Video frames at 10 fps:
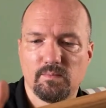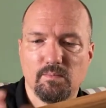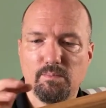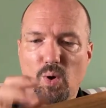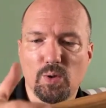
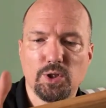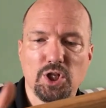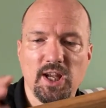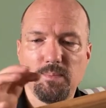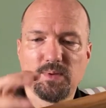
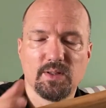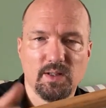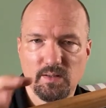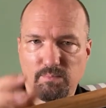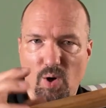ball-shaped
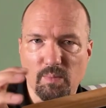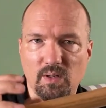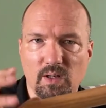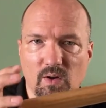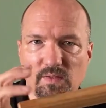uh,
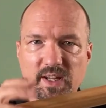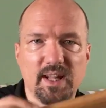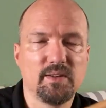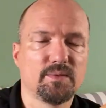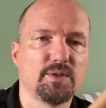pommel on the
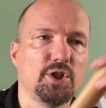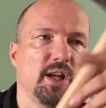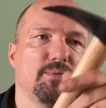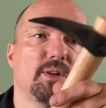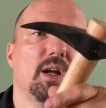end of the
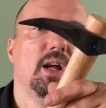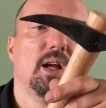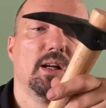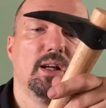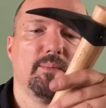shaft,
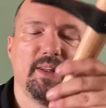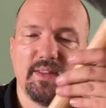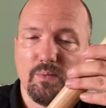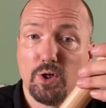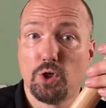um, and
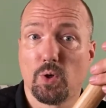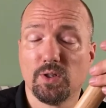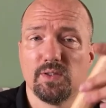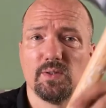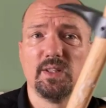they were
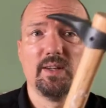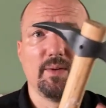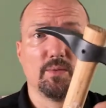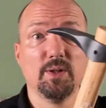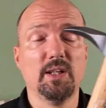shorter, so they
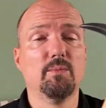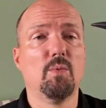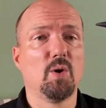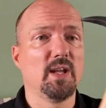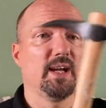were really
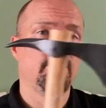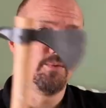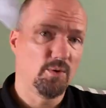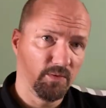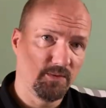more like
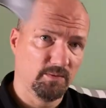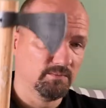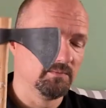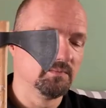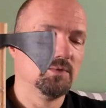for
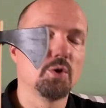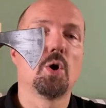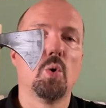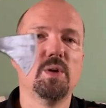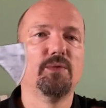not
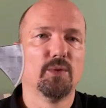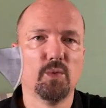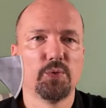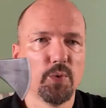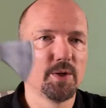only for
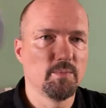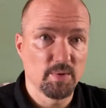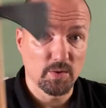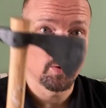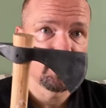woodworking
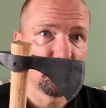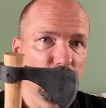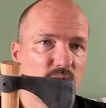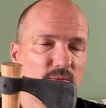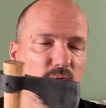but
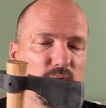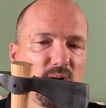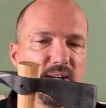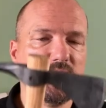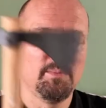also uh, for
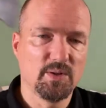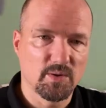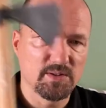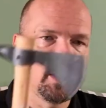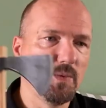fighting
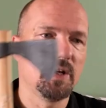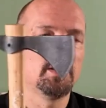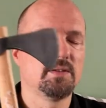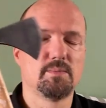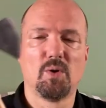because they were
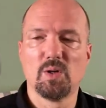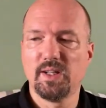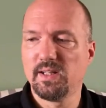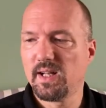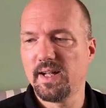smaller
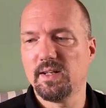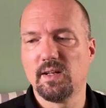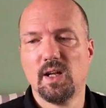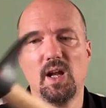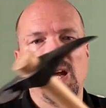and lighter.
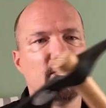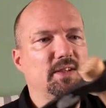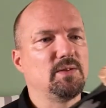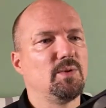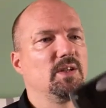And
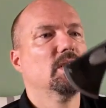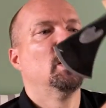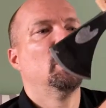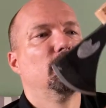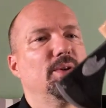this one
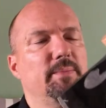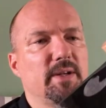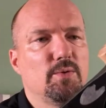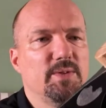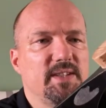pretty
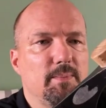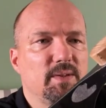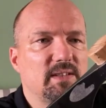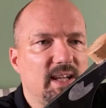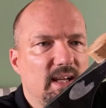much
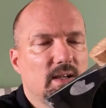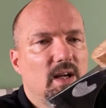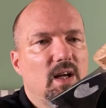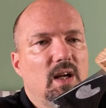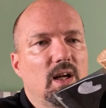resembles that.
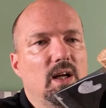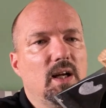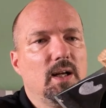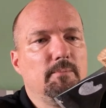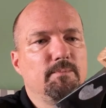
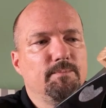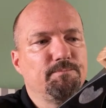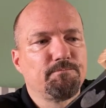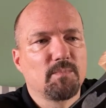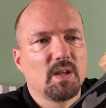
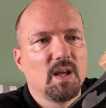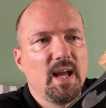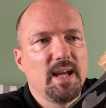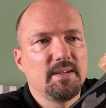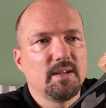Um,
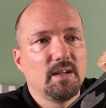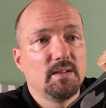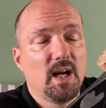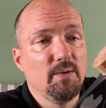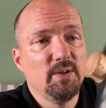and
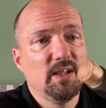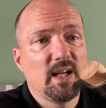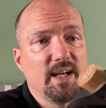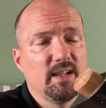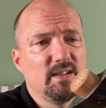I really
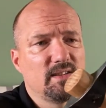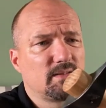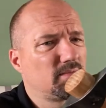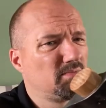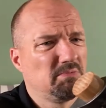like it.
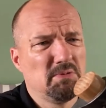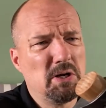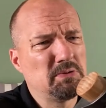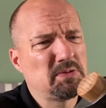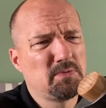It's
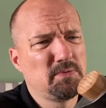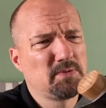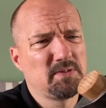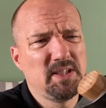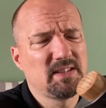around
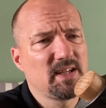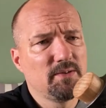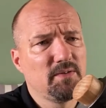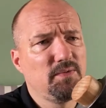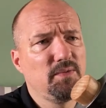
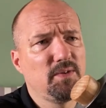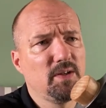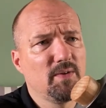650